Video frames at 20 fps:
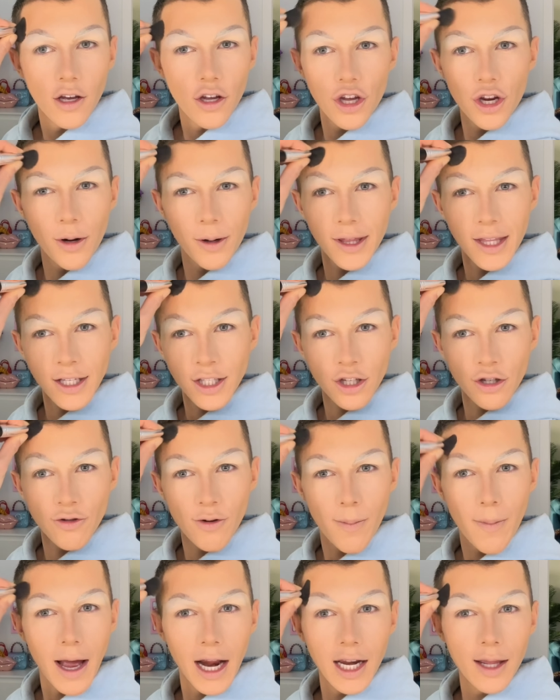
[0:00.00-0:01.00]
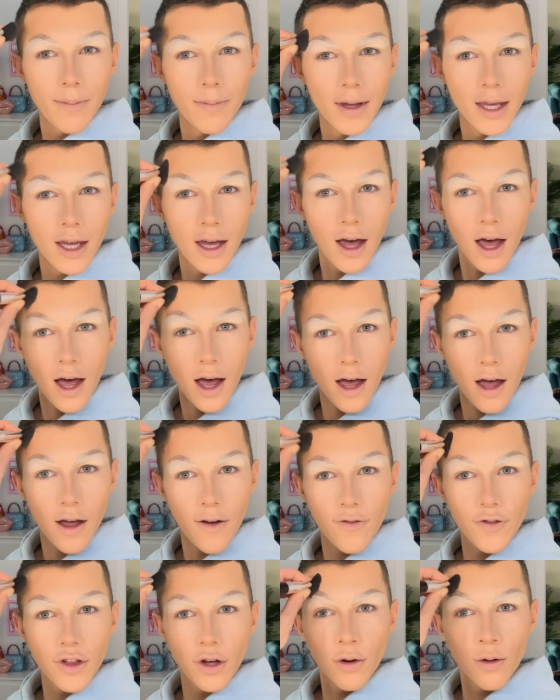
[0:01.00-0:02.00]
You know what? This is reminding me
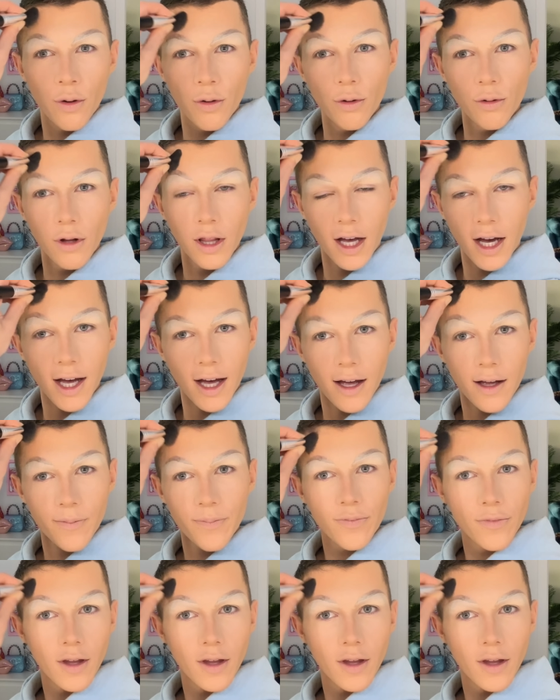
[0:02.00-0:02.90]
of the Hoola